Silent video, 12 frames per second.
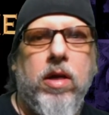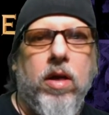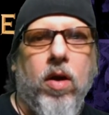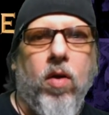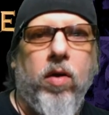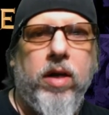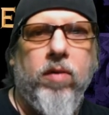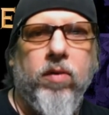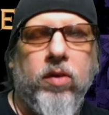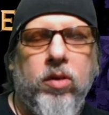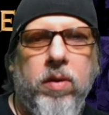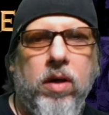or
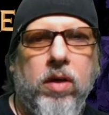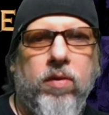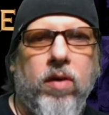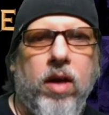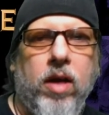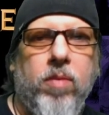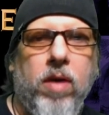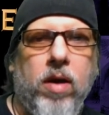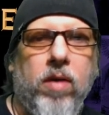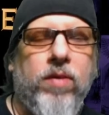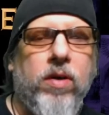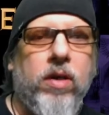evil spirits for that
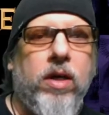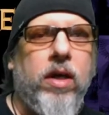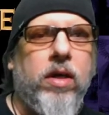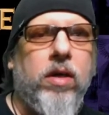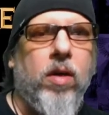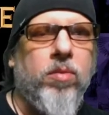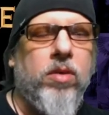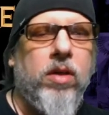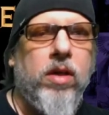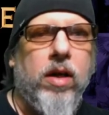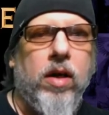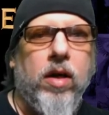matter. If your kid comes
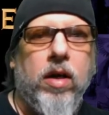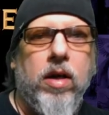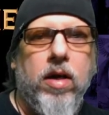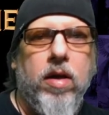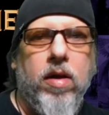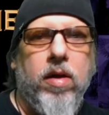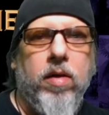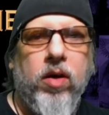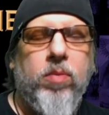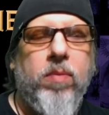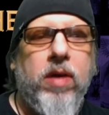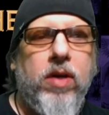in there,
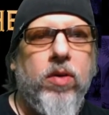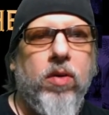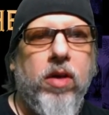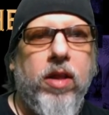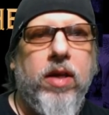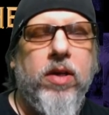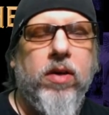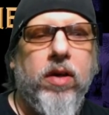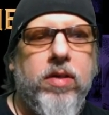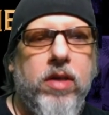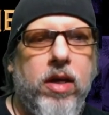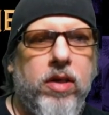make sure that you're
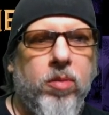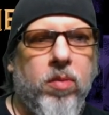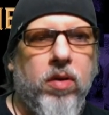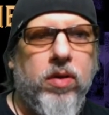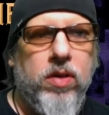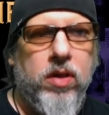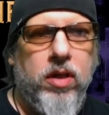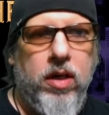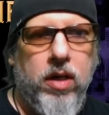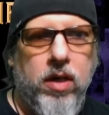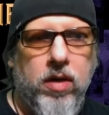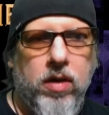accessible to your
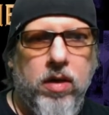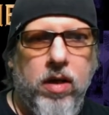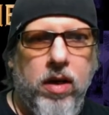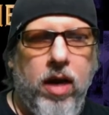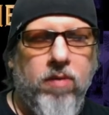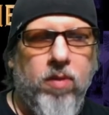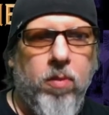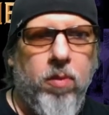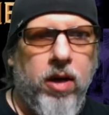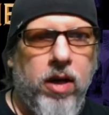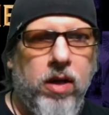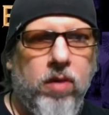kids, and then have a
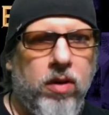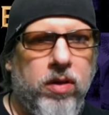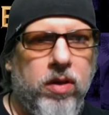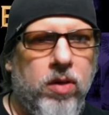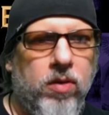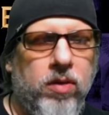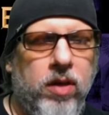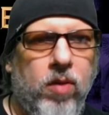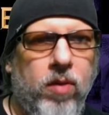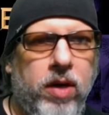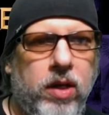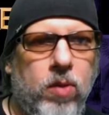plan to what to do if they
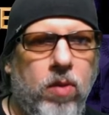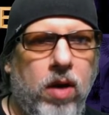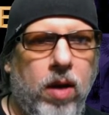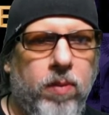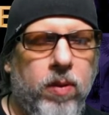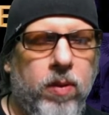wake you up.